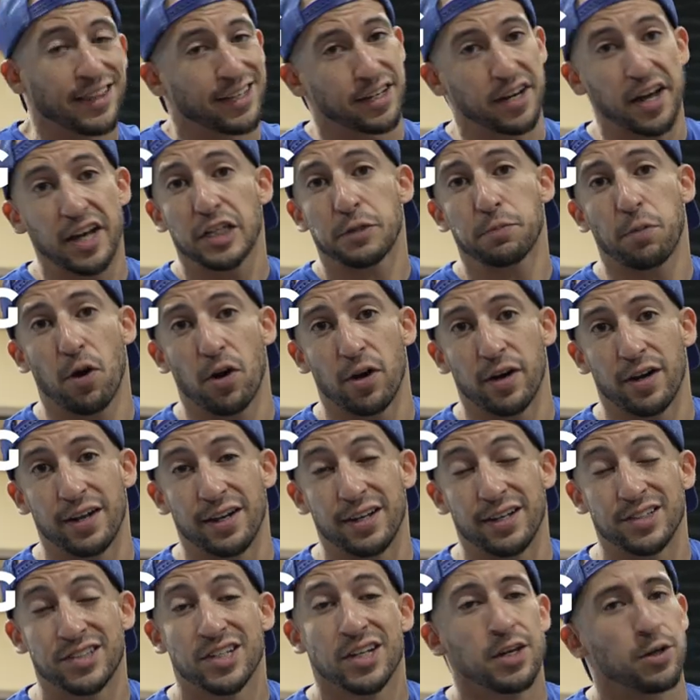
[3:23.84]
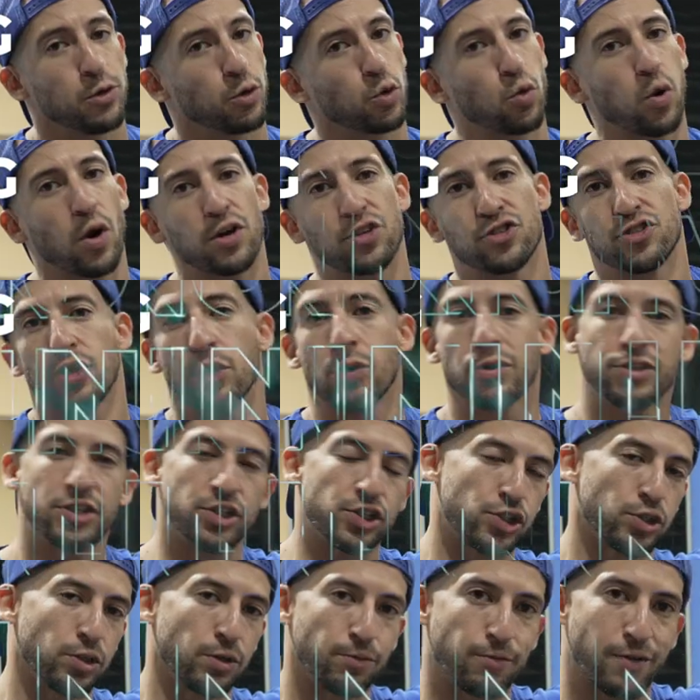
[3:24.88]
The nice part is, it requires no
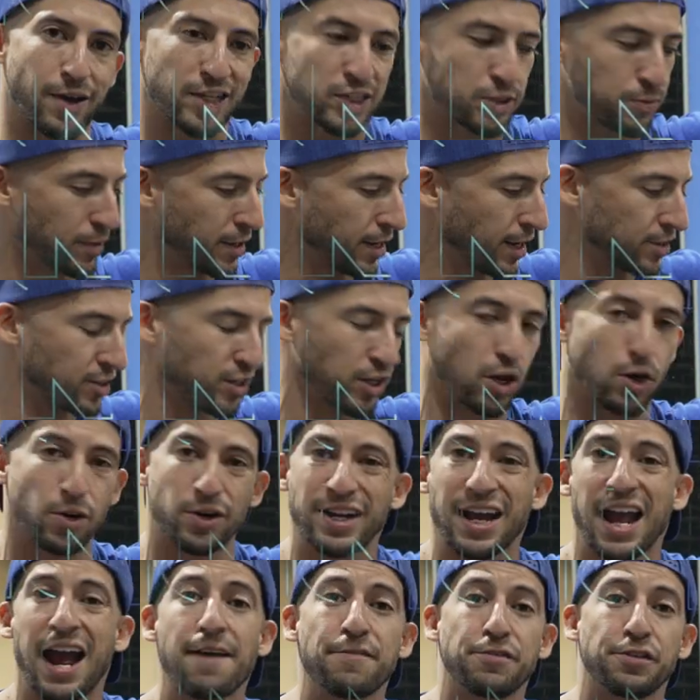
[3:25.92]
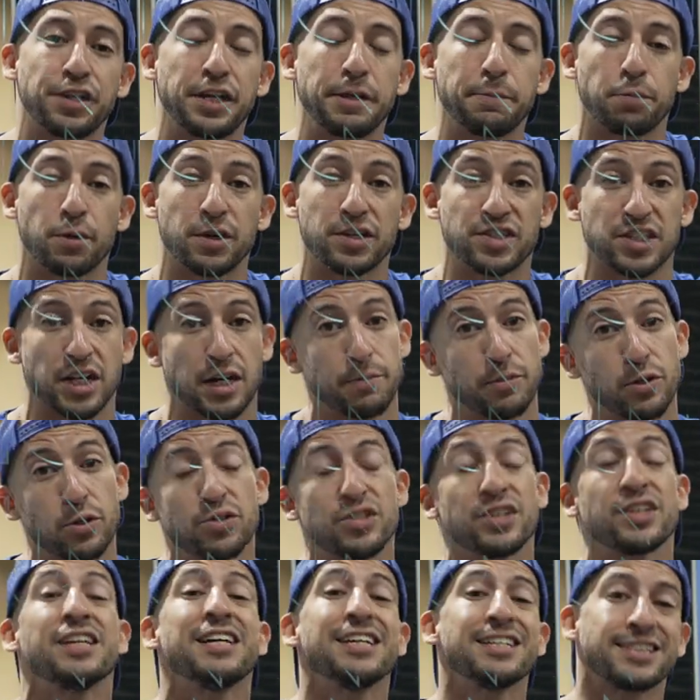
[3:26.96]
additional investment as I already have the heat press that I'm
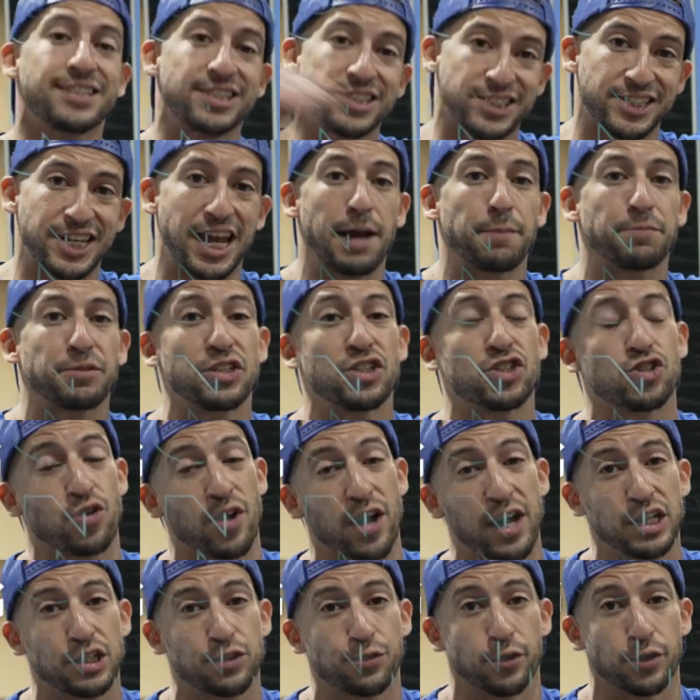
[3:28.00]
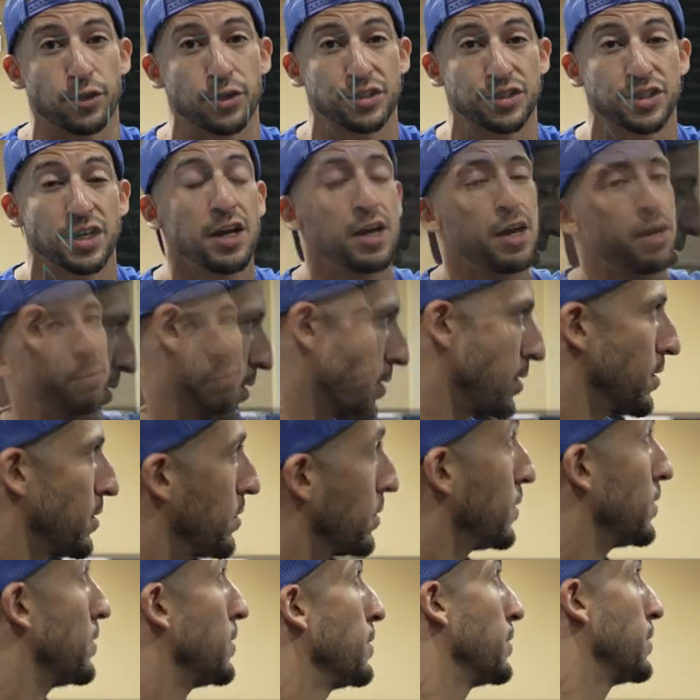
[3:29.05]
using to stamp these transfers. But the
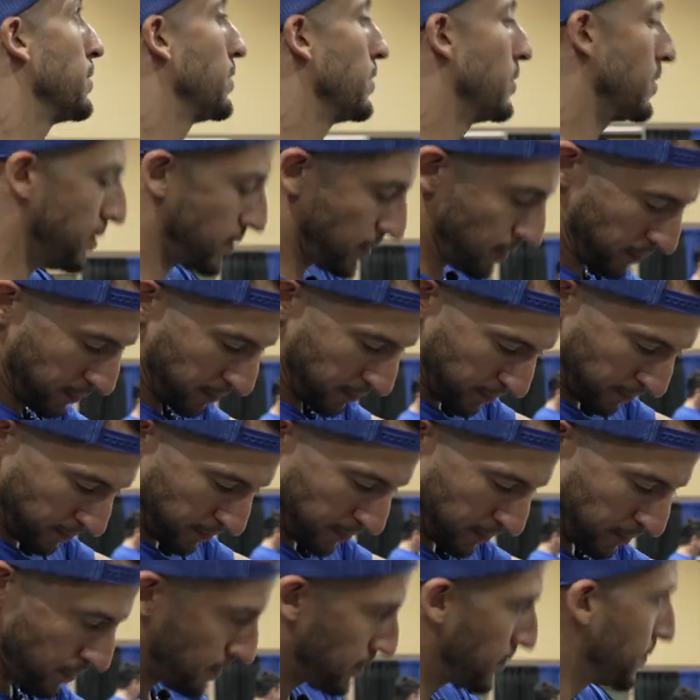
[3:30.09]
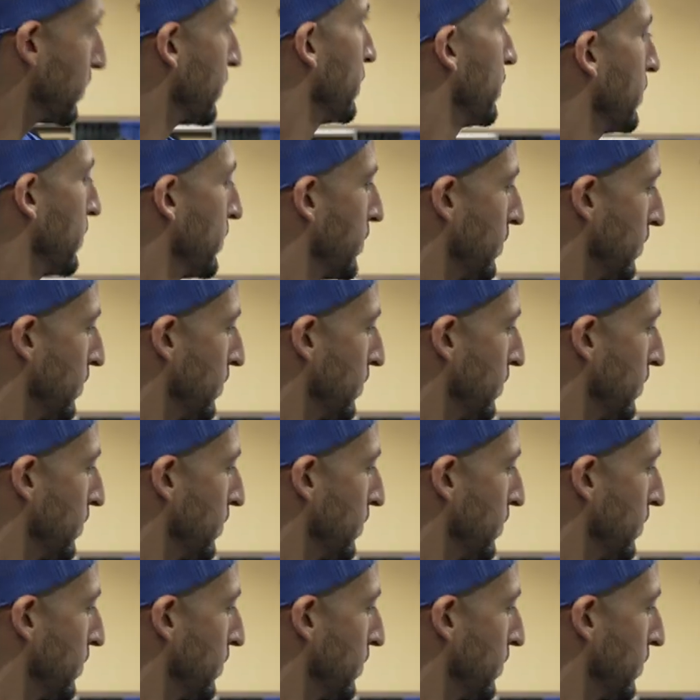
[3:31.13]
downsides, where do I start?